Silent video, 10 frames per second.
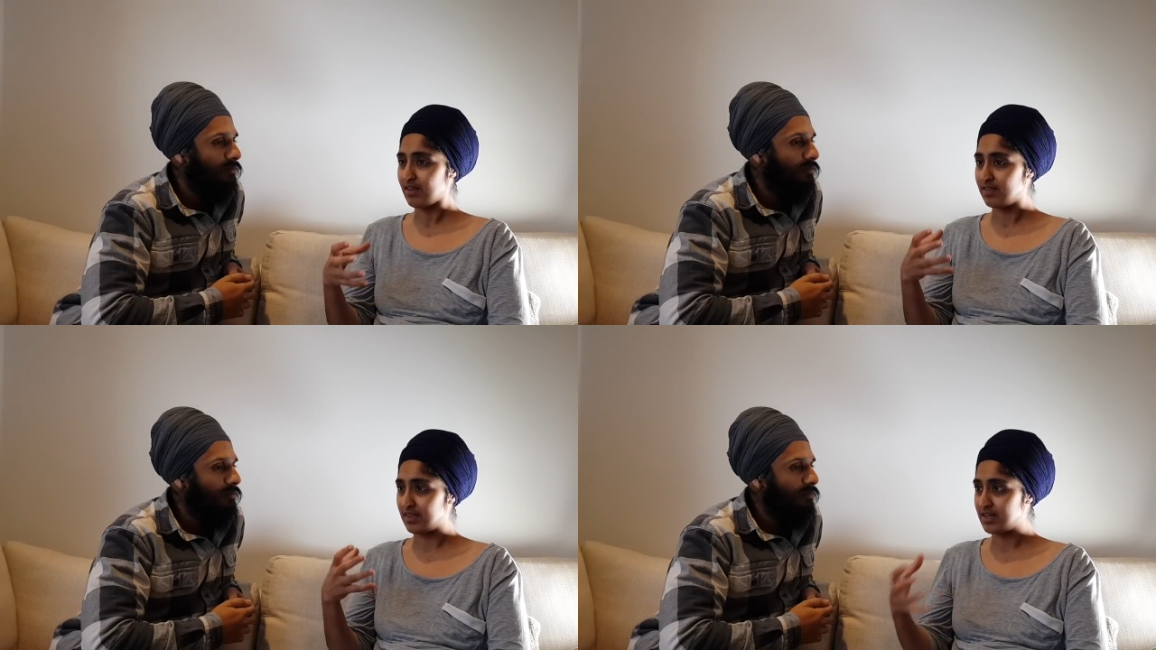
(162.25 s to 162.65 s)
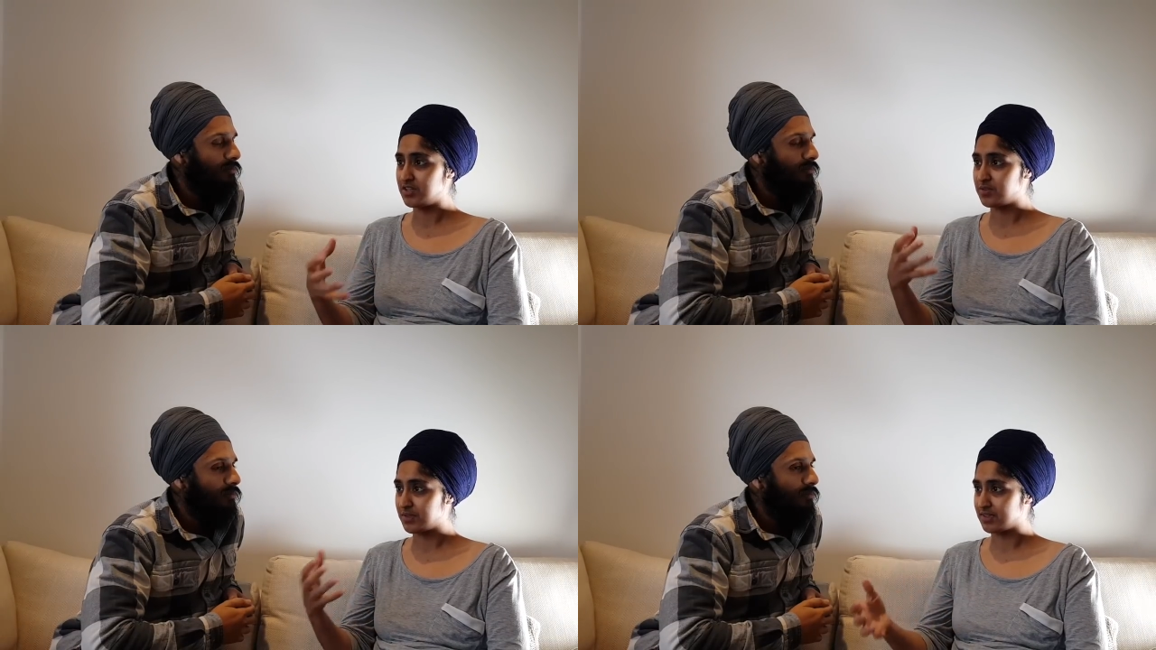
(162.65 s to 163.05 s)
Speaker 1: the
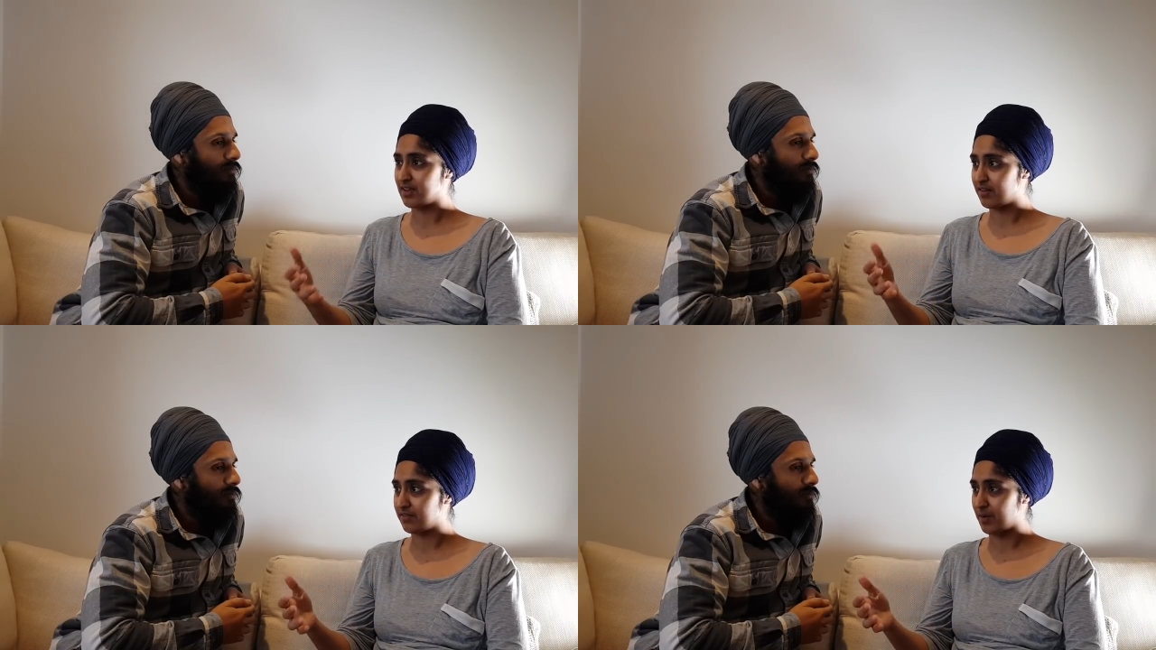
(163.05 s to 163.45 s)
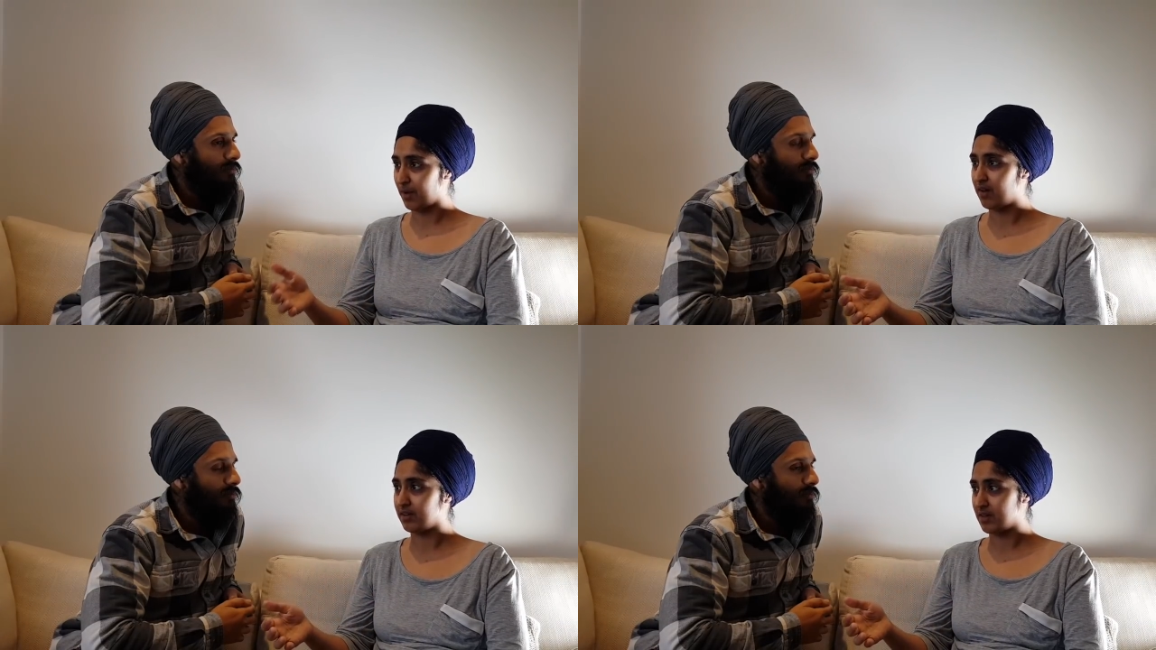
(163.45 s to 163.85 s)
issue itself that we're
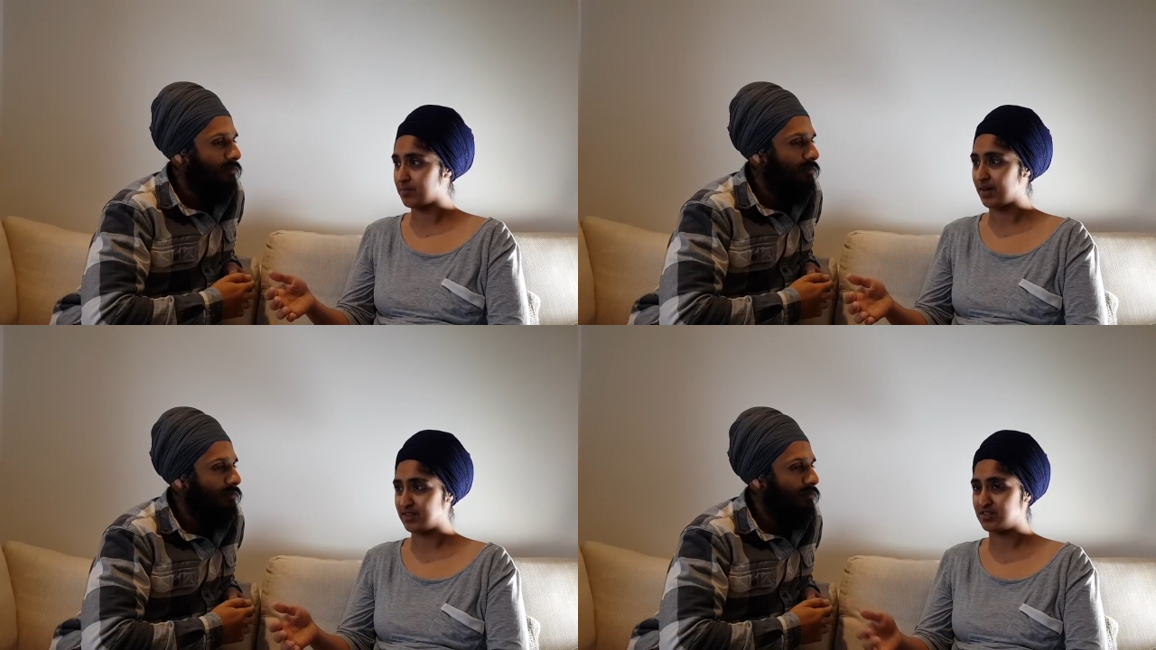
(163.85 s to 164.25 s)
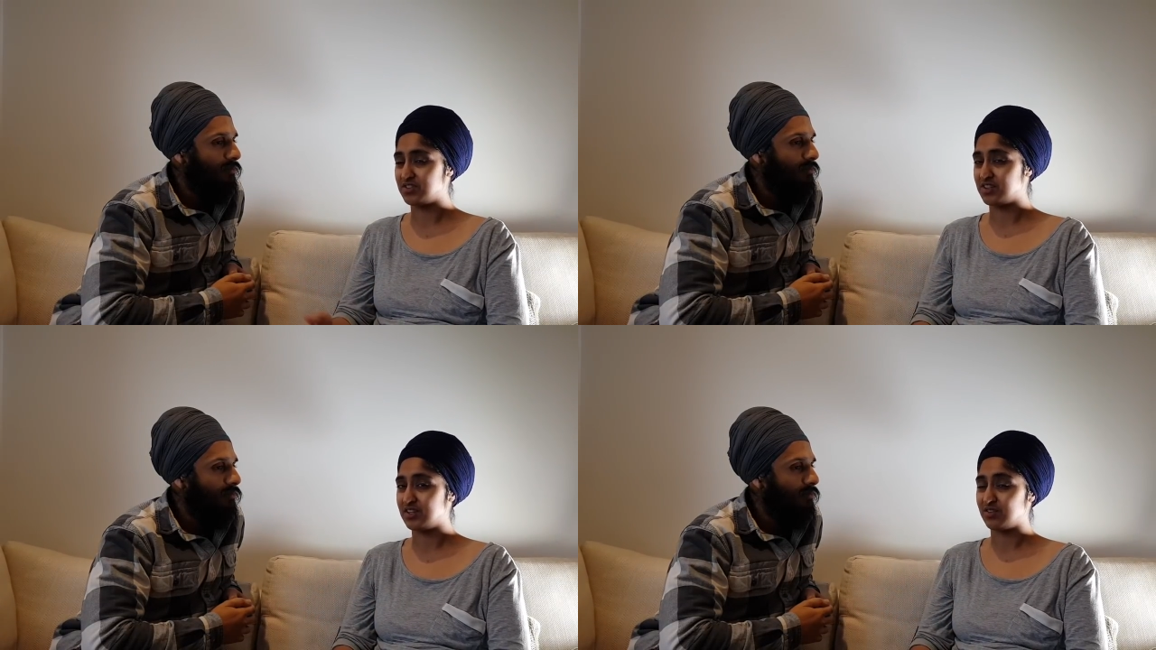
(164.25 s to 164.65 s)
arguing about is
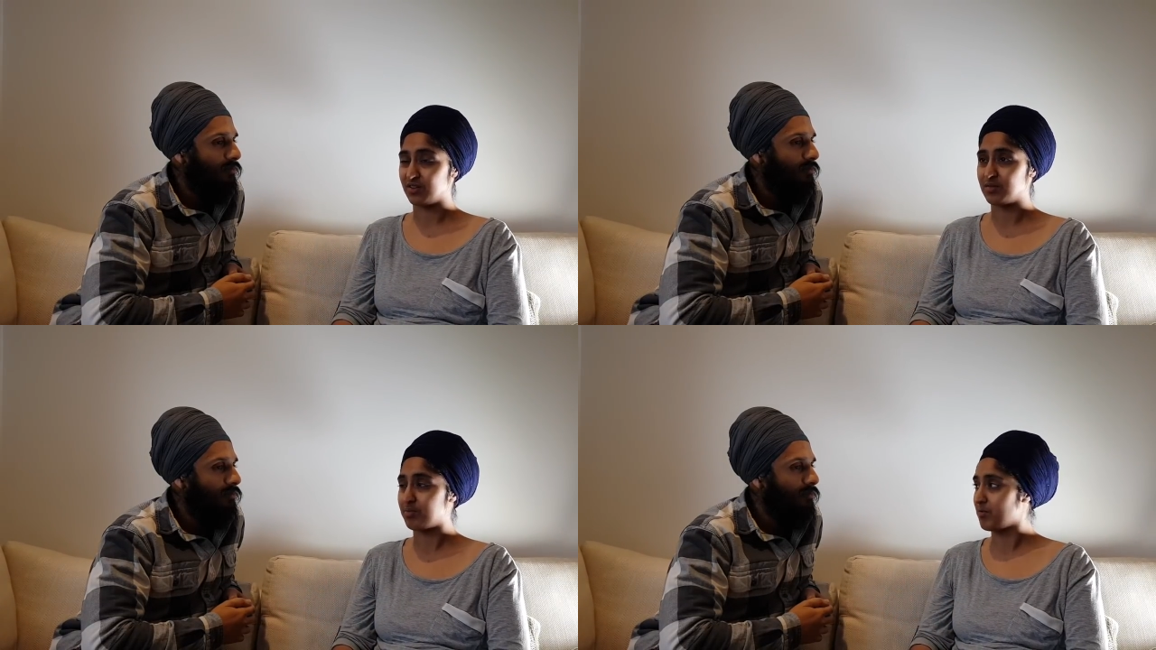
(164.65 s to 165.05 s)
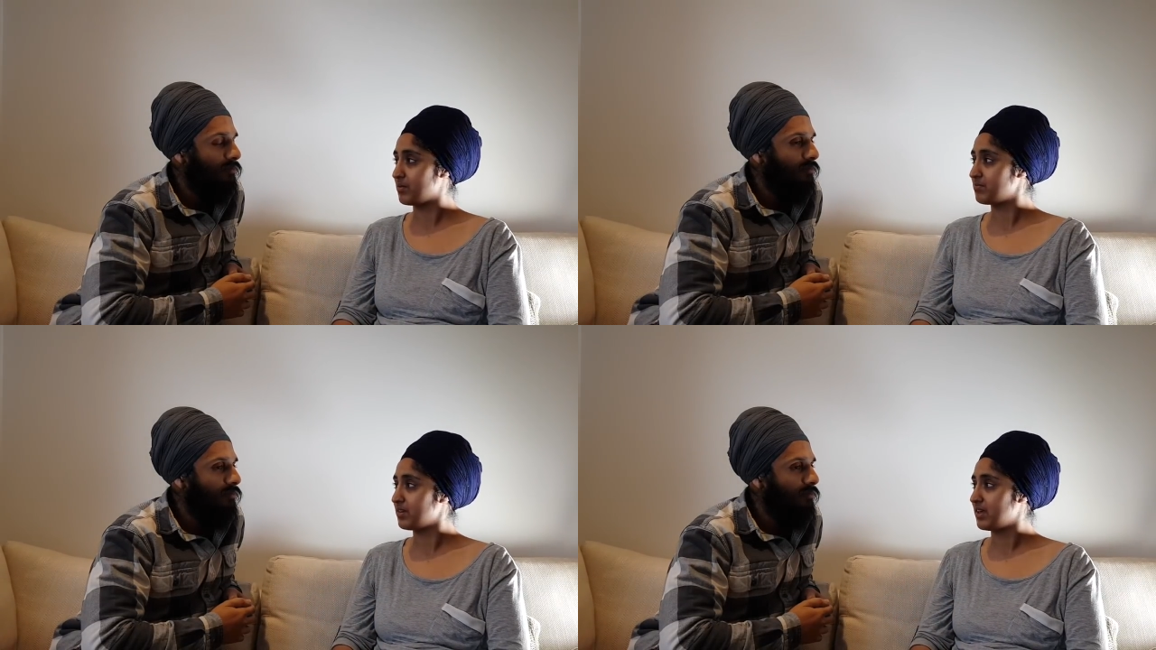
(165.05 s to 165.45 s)
usually not the
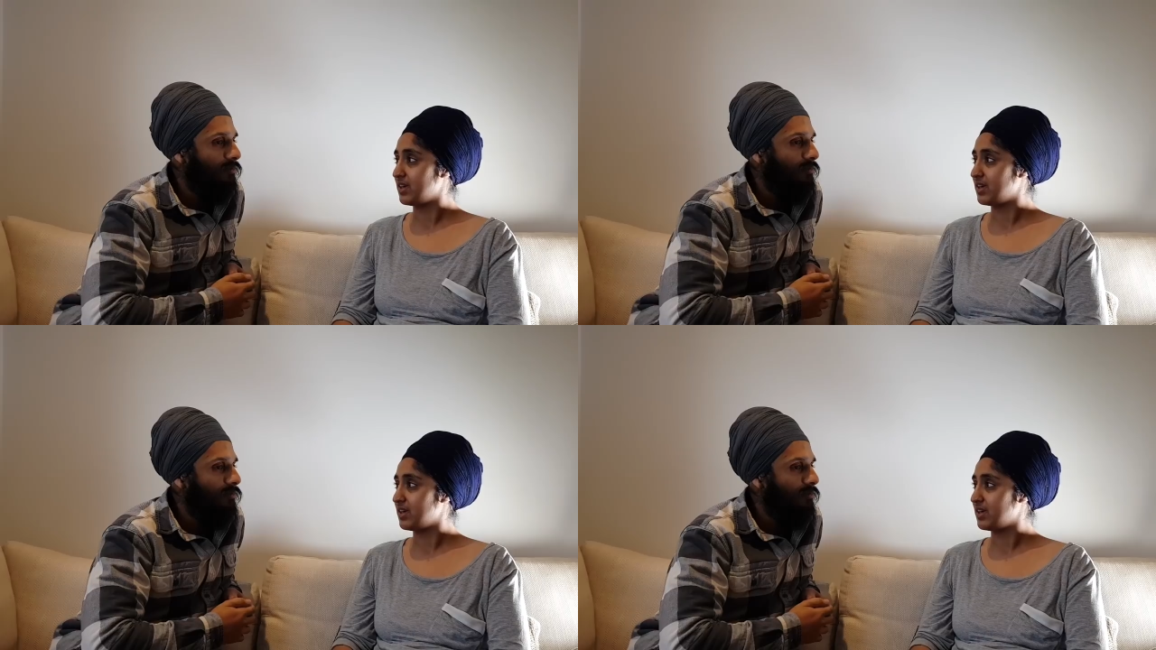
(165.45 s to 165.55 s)
problem